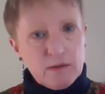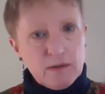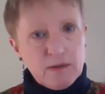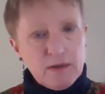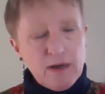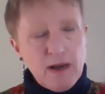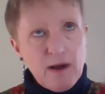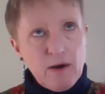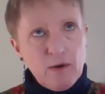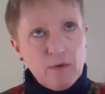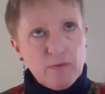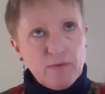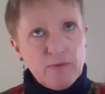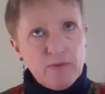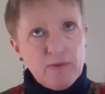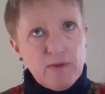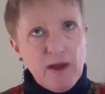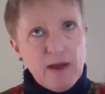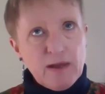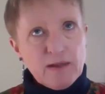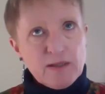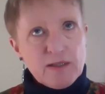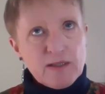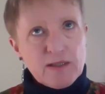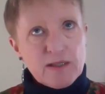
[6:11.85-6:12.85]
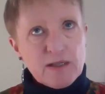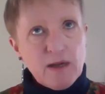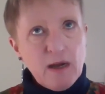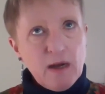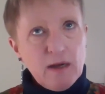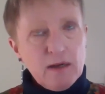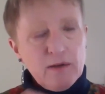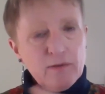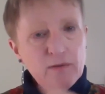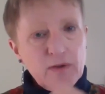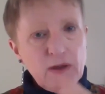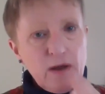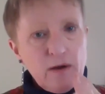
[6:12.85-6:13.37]
Now, that's
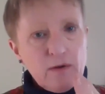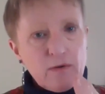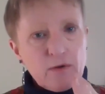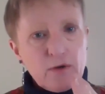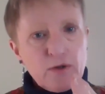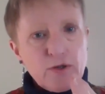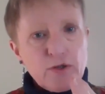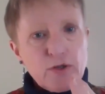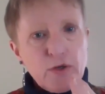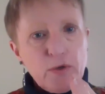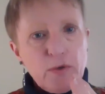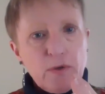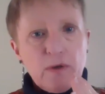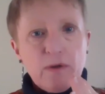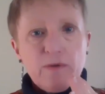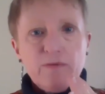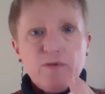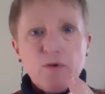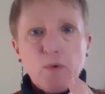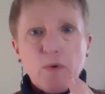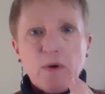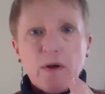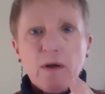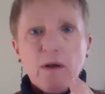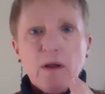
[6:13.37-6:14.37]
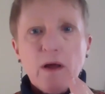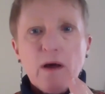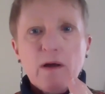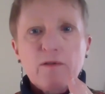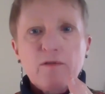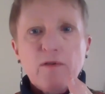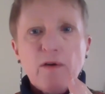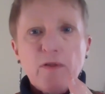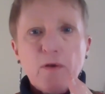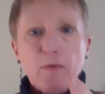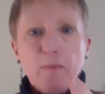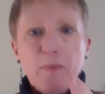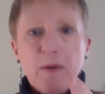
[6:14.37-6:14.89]
kind of counterintuitive to what a lot of
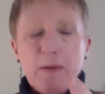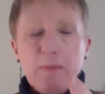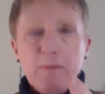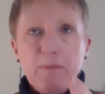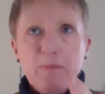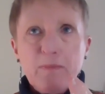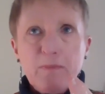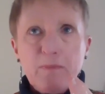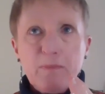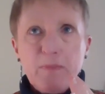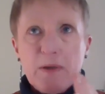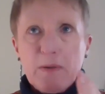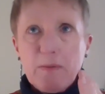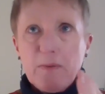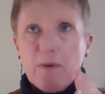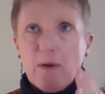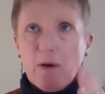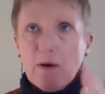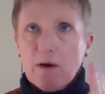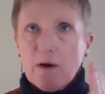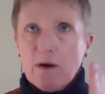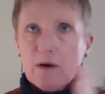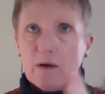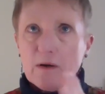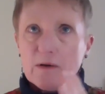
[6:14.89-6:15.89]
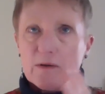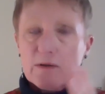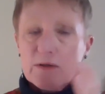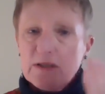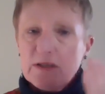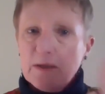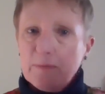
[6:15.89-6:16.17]
other people are